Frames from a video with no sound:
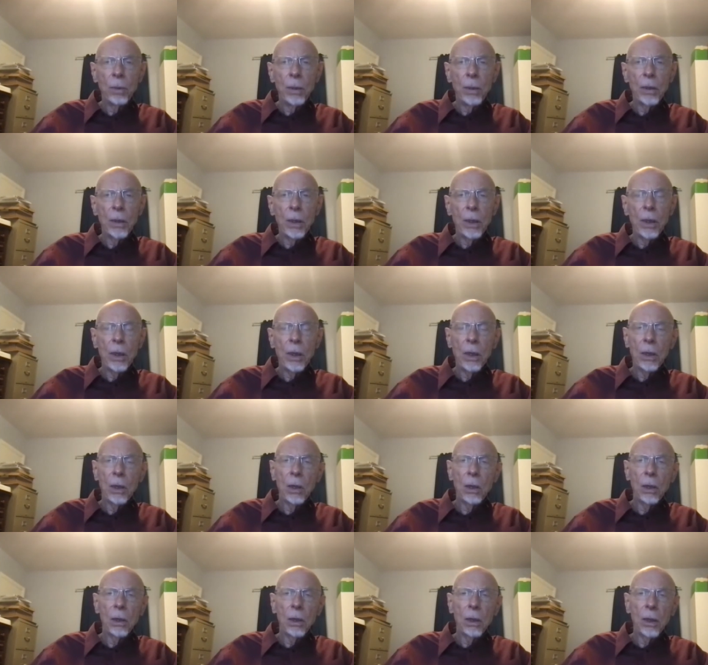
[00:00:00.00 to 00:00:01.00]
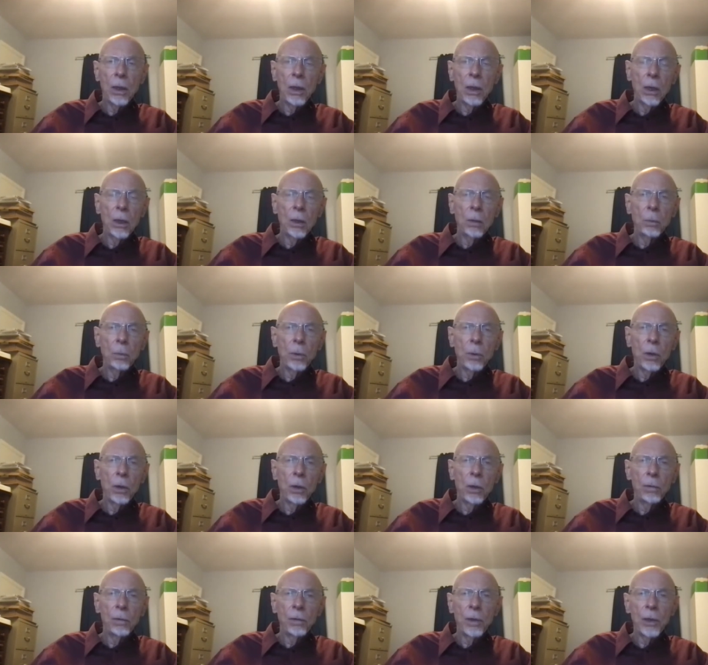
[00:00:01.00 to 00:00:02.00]
the other
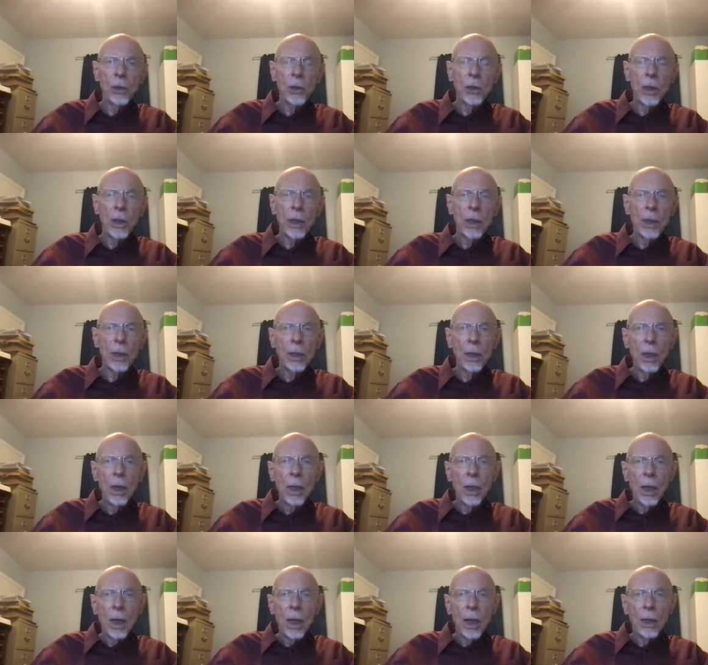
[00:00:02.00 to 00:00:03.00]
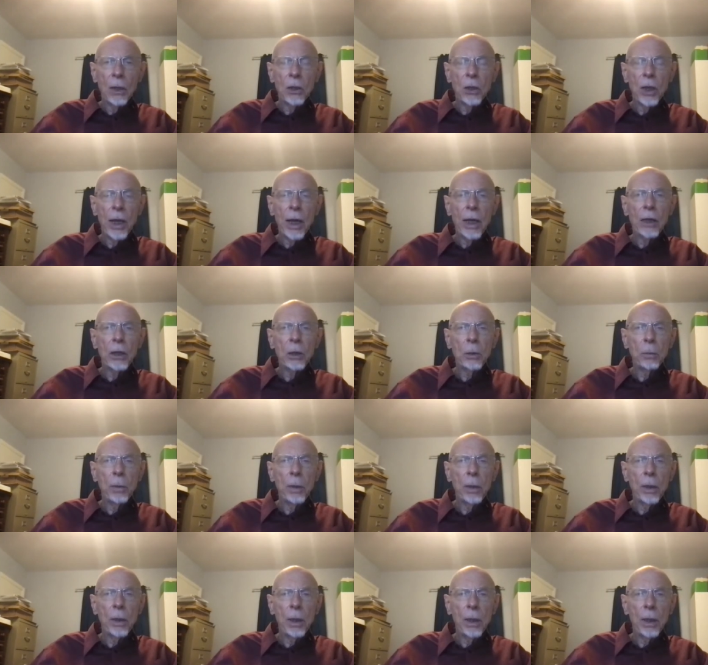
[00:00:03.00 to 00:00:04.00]
part of it is the
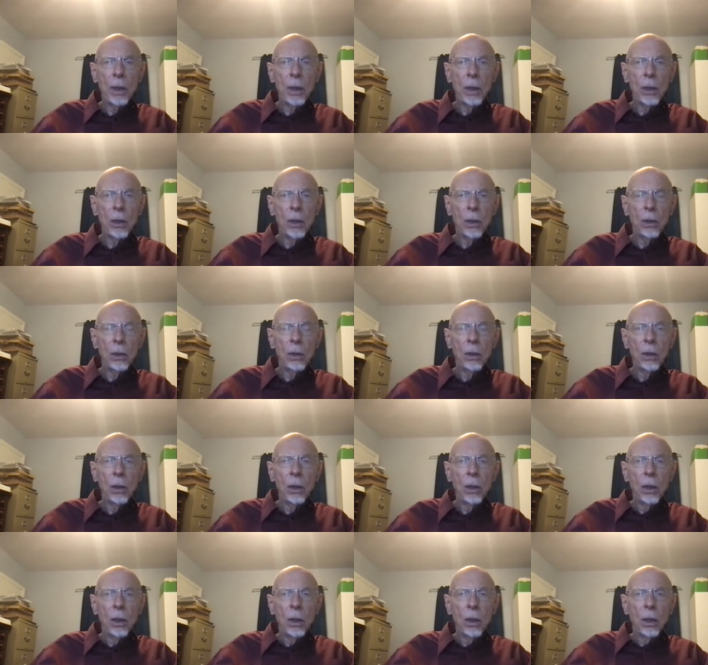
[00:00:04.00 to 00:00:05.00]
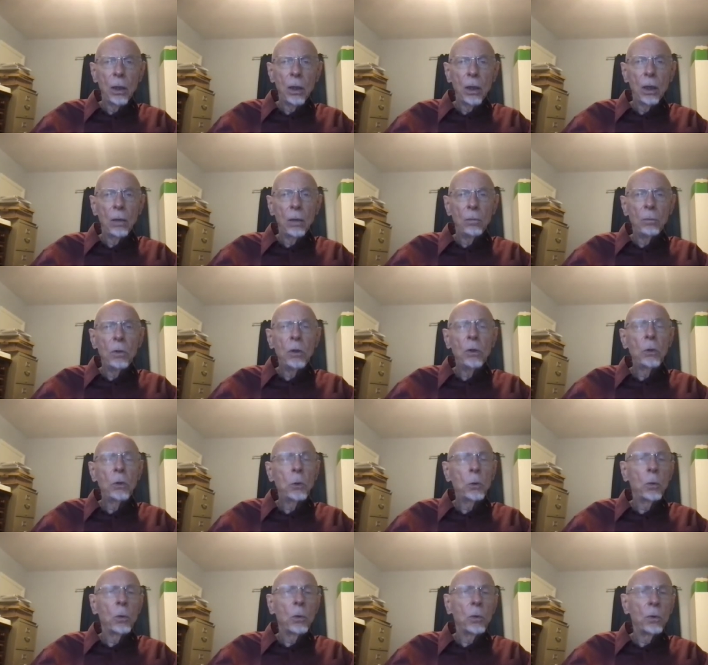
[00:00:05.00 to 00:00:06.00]
attachment, the
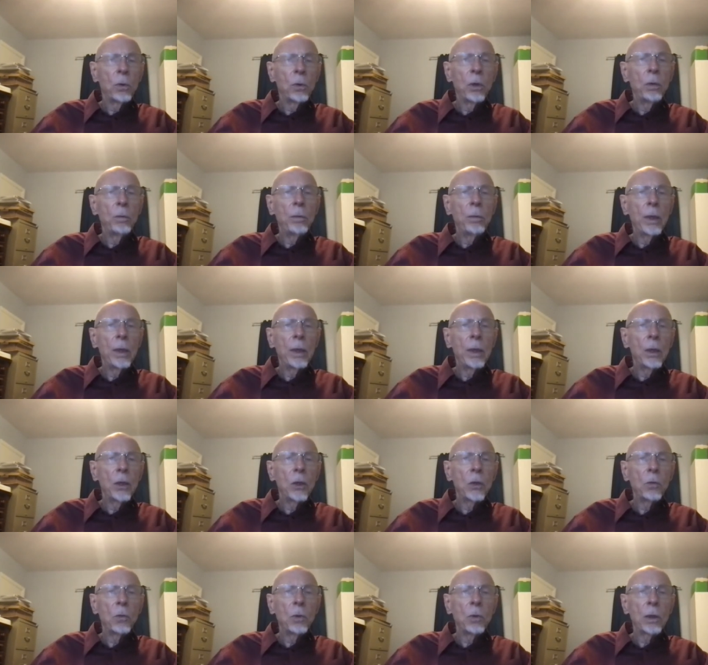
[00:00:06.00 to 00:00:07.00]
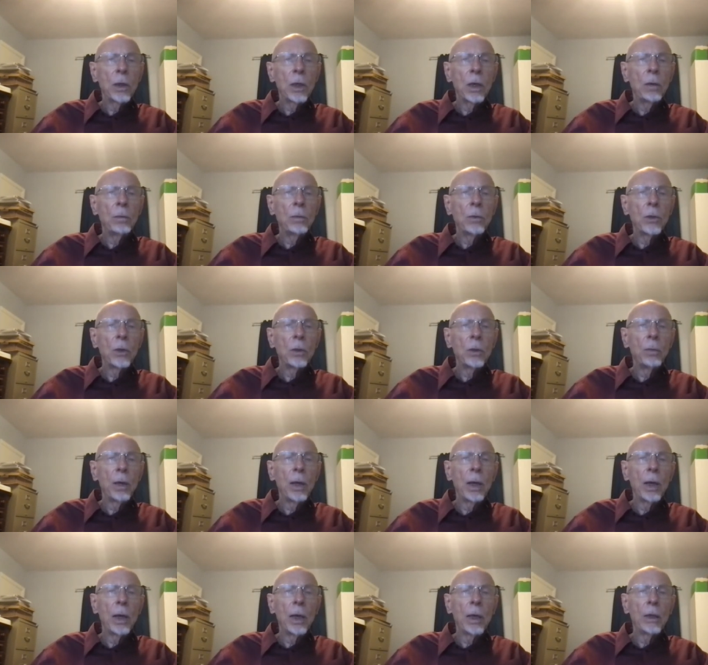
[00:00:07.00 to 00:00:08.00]
mutual grooming is what comes to
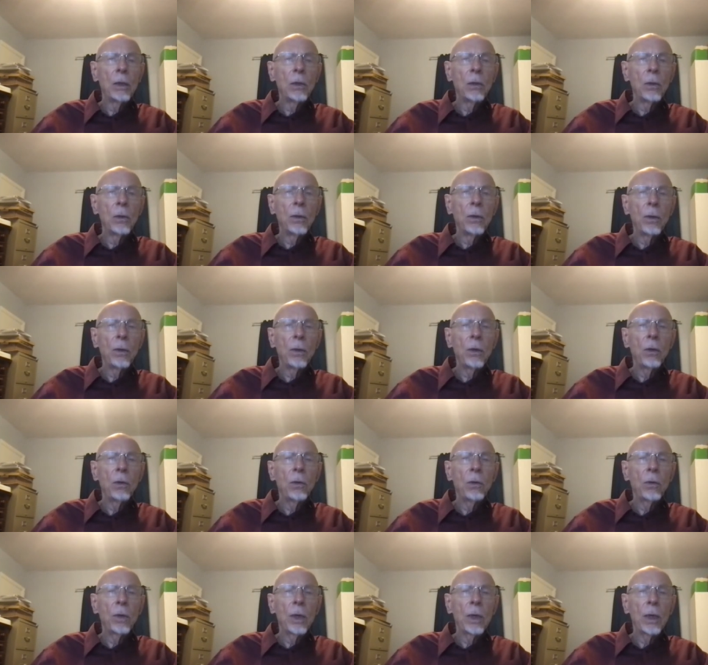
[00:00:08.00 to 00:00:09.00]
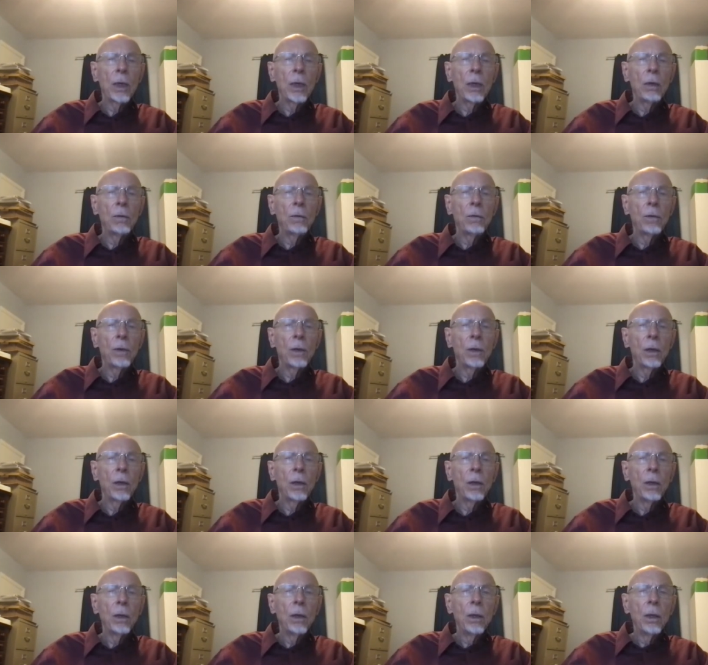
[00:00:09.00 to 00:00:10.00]
mind. You know, thinking of
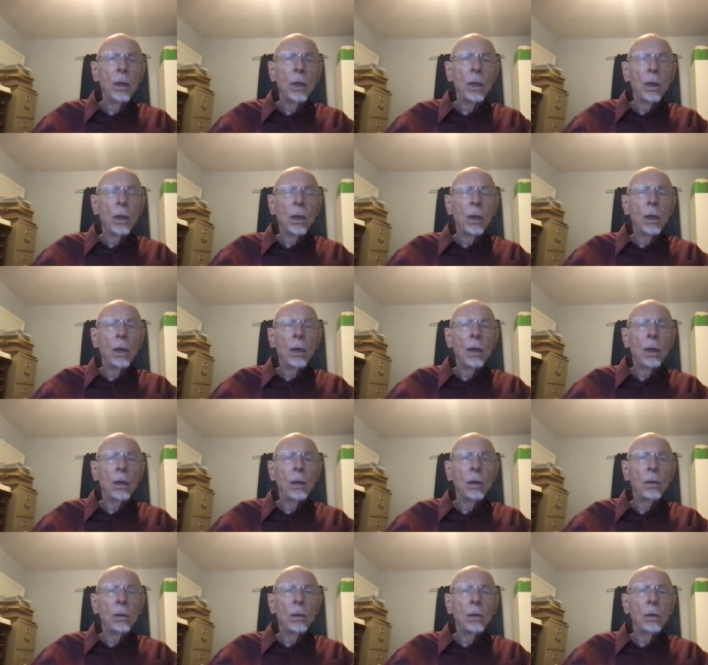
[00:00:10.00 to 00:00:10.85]
uh,